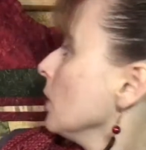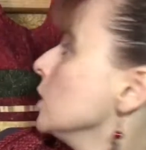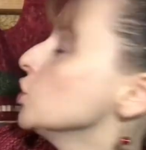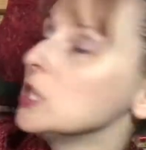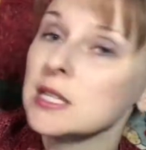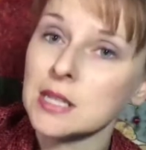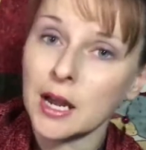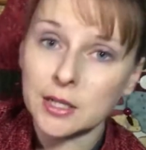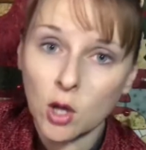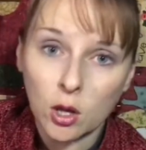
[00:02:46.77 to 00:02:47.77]
She
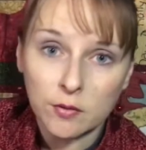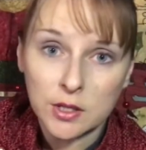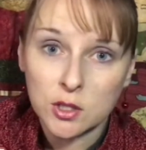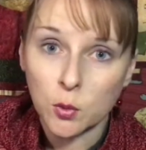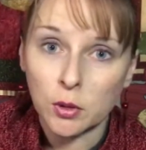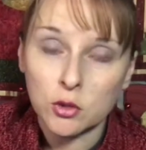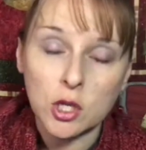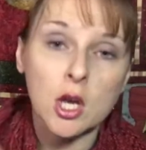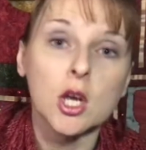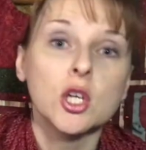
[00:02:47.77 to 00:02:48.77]
designed all of these quilts.
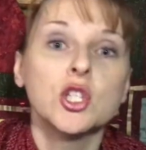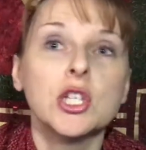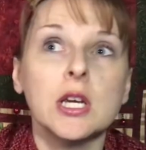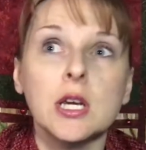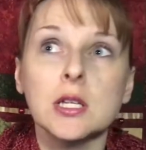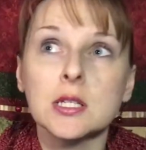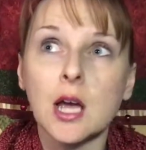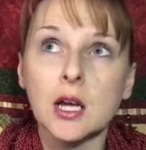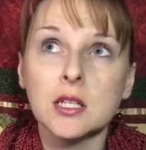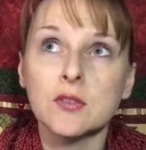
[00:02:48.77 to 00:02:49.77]
She
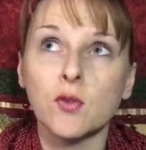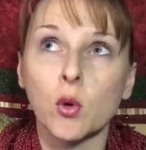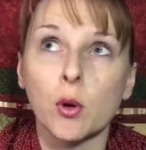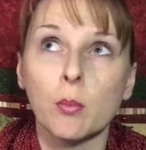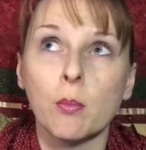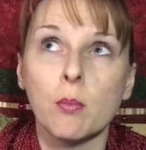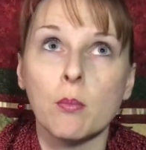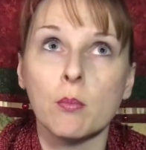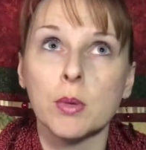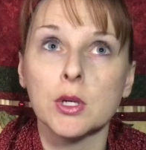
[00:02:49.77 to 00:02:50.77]
designs for
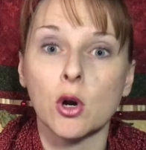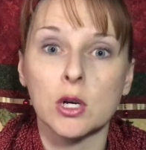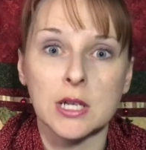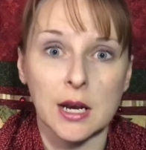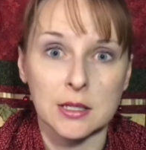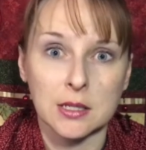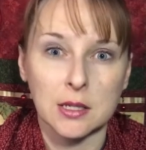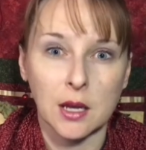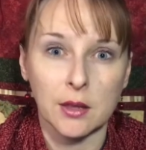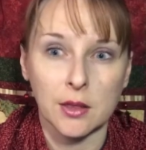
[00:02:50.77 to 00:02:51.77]
Benartex,
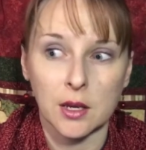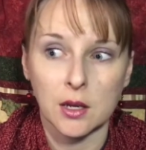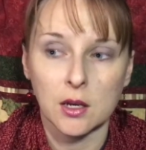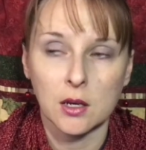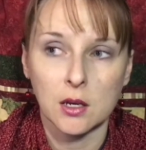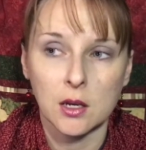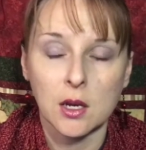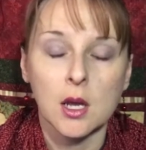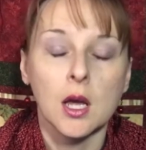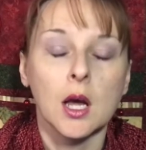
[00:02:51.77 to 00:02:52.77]
I think.
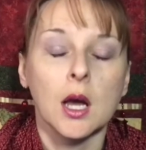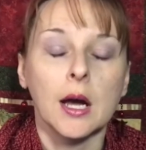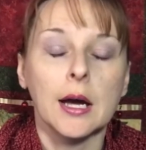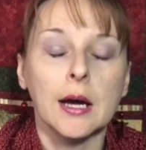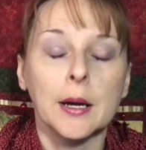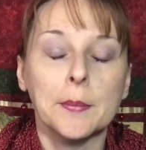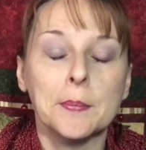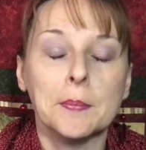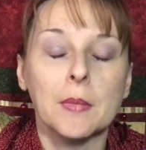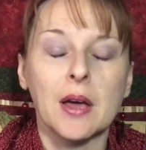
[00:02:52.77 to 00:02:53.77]

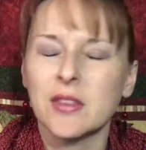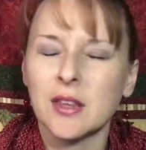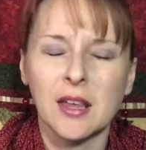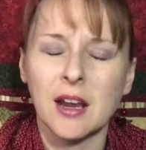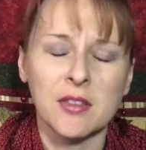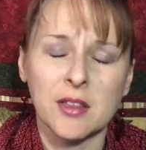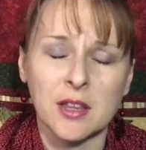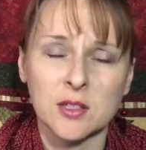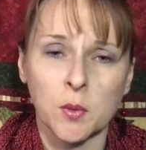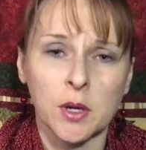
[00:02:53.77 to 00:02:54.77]
And I think
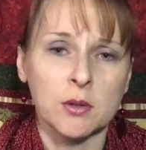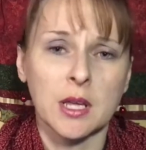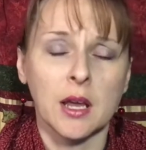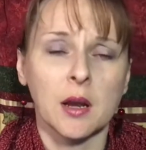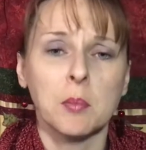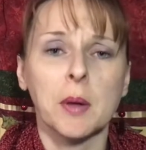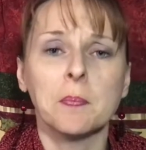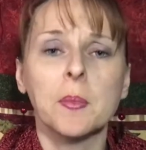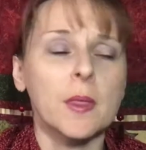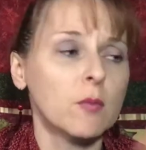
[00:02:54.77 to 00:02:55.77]
that's the way you say it. But
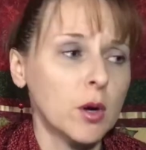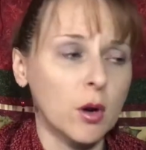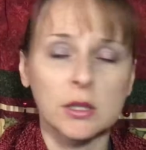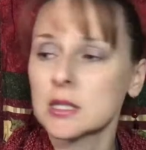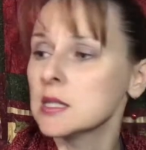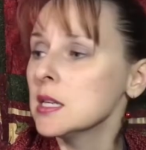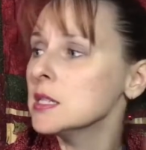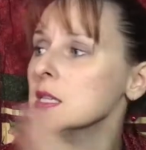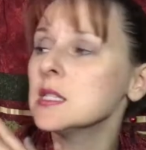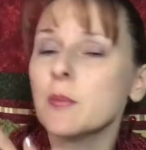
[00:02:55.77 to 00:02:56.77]
regardless,
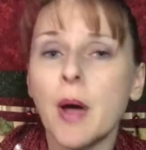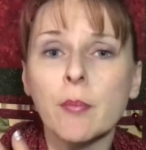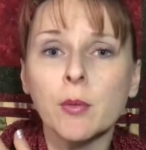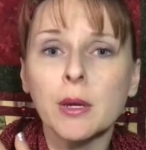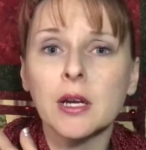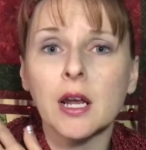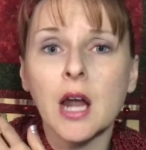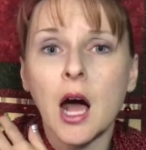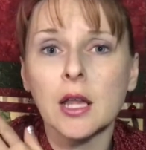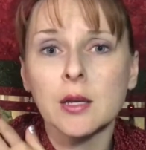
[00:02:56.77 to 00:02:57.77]
this is the Peppermint and
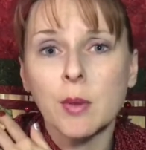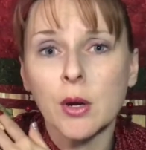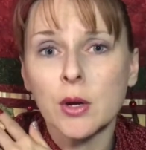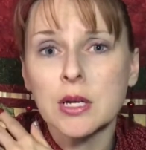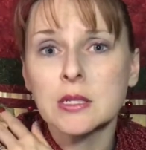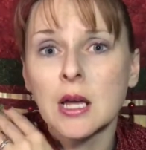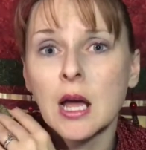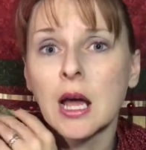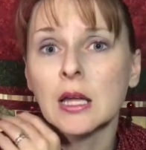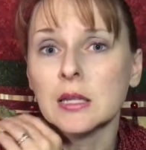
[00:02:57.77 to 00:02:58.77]
Hollyberries
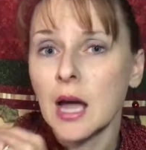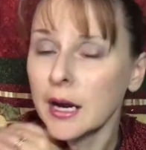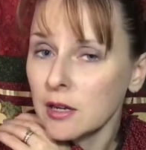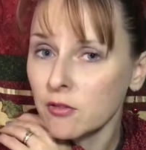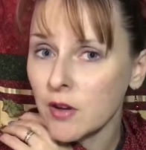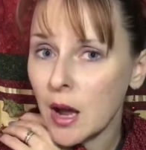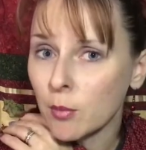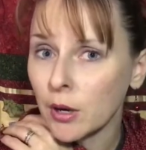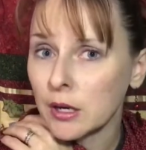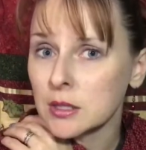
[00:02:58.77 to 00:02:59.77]
line of
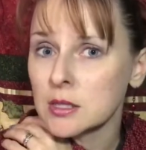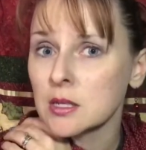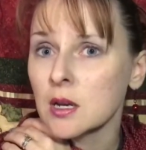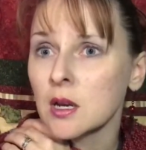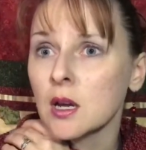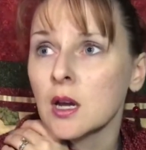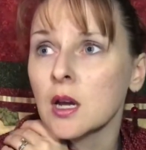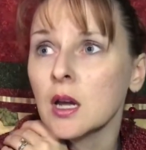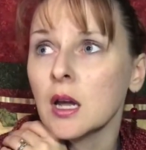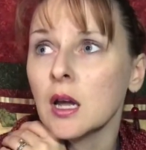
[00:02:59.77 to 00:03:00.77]
fabrics.
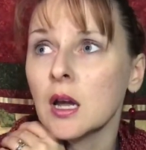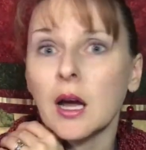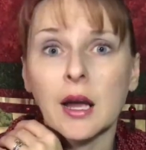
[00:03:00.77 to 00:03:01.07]
I